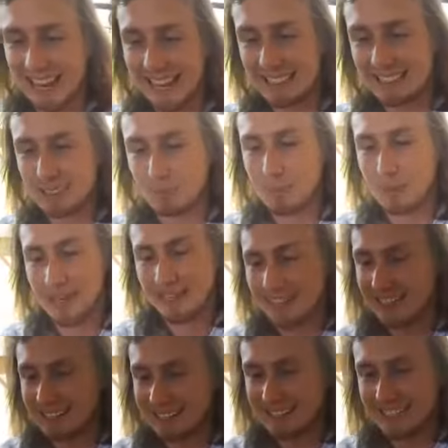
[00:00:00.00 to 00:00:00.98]
Ace,
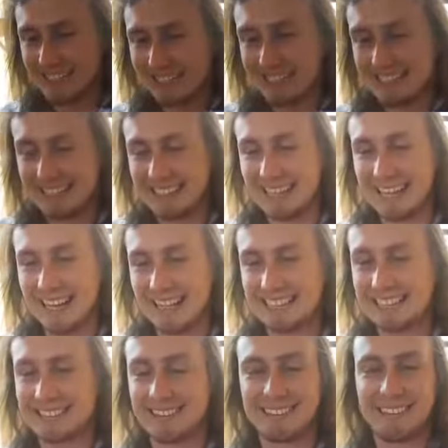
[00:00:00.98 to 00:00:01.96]
Berger, JC,
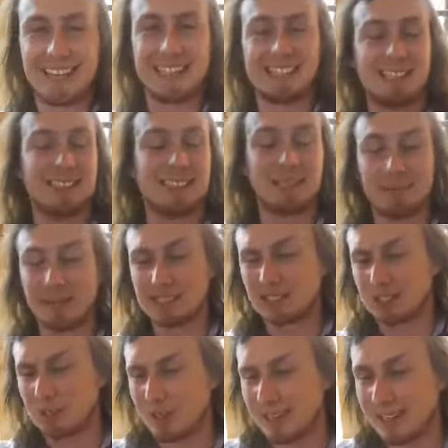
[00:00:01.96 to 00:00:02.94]
Aisel, thank you so much
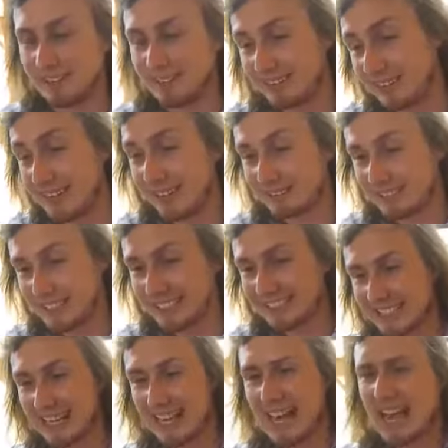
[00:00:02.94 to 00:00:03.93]
for joining on the live
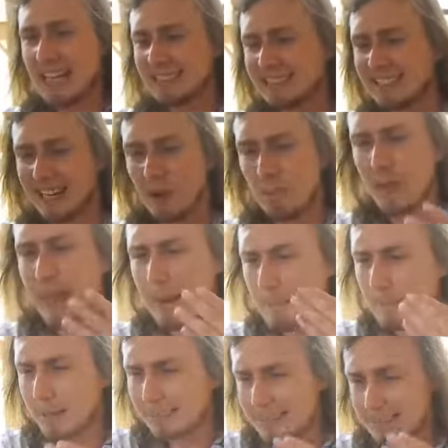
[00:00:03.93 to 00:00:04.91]
session. Tell me a
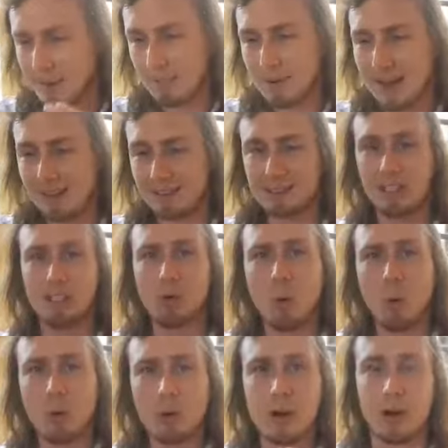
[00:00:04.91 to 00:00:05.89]
bit about
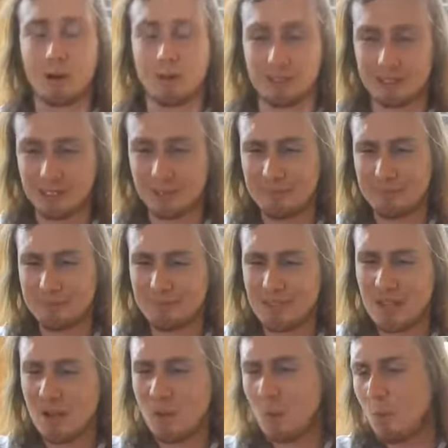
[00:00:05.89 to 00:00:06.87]
your goals.
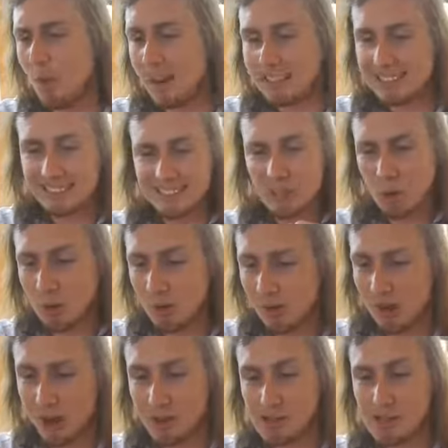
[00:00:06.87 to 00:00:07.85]
What is your
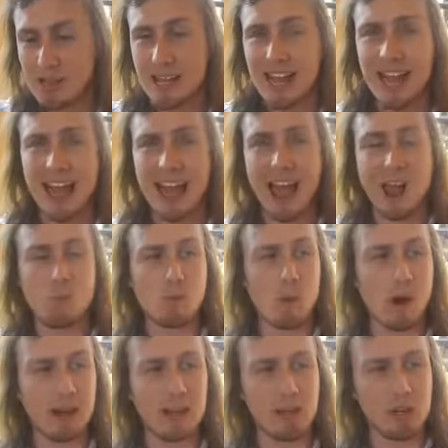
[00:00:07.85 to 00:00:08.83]
goal, and
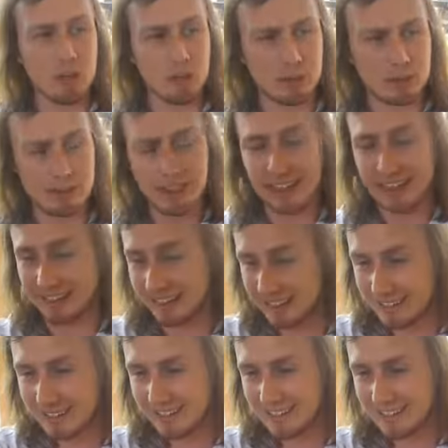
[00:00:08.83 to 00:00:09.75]
what do you think?